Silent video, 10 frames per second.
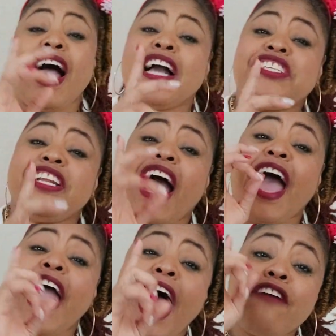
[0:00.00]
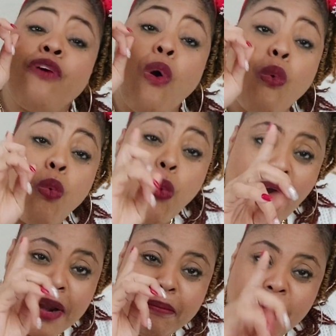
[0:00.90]
Actually, I have
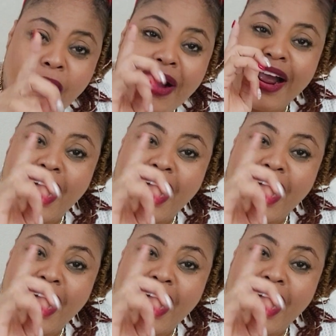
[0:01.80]
one more